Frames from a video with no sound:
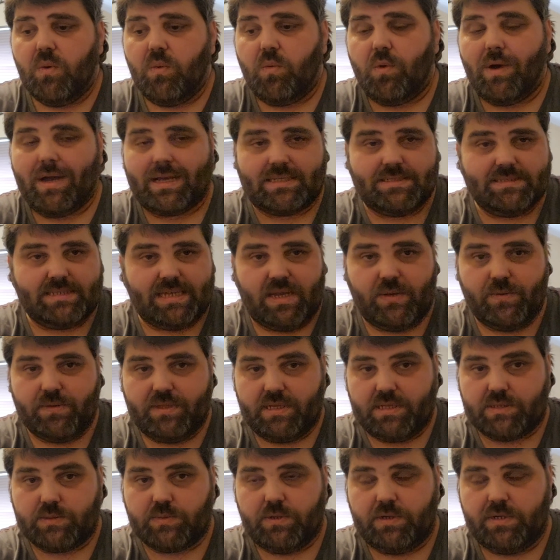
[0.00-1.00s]
what I can tell you with
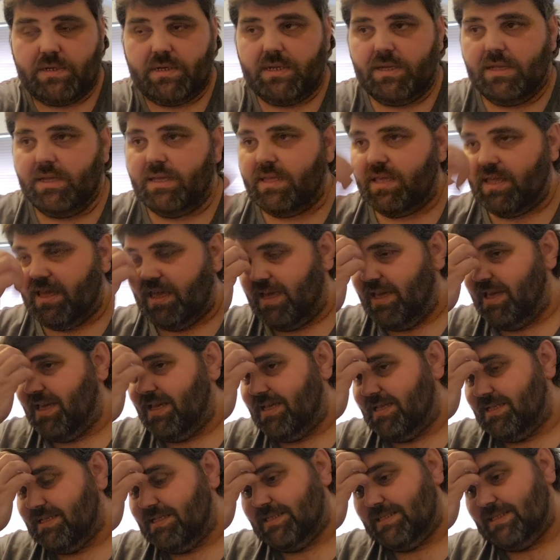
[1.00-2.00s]
this one
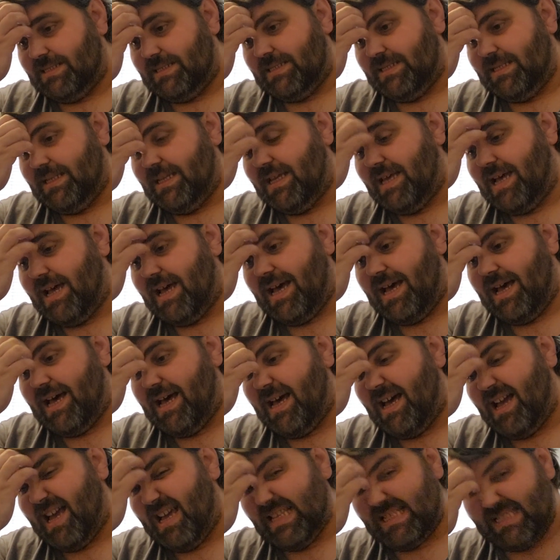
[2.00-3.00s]
is
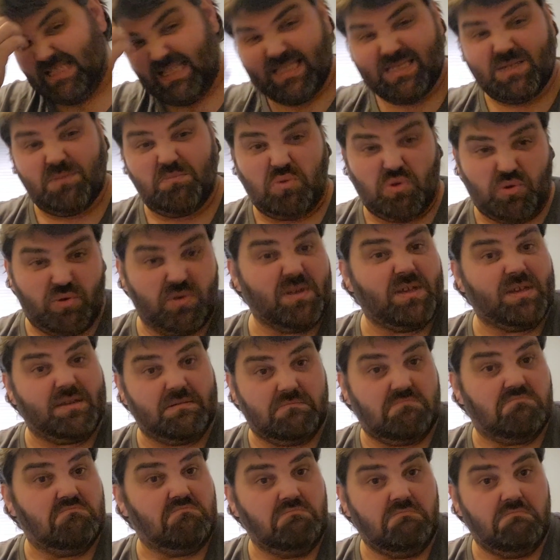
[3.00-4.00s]
it's
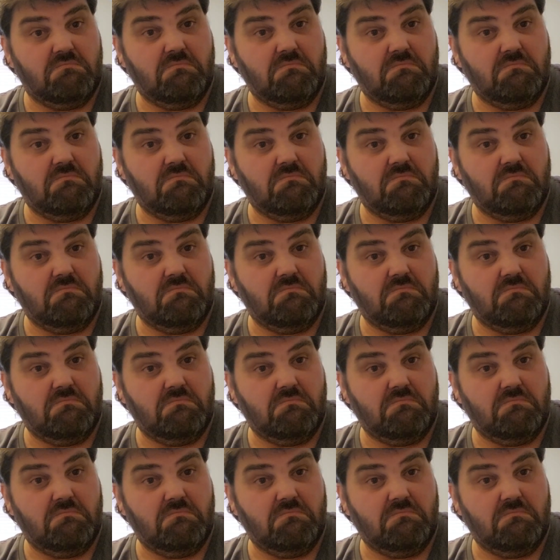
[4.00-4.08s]
disappointing.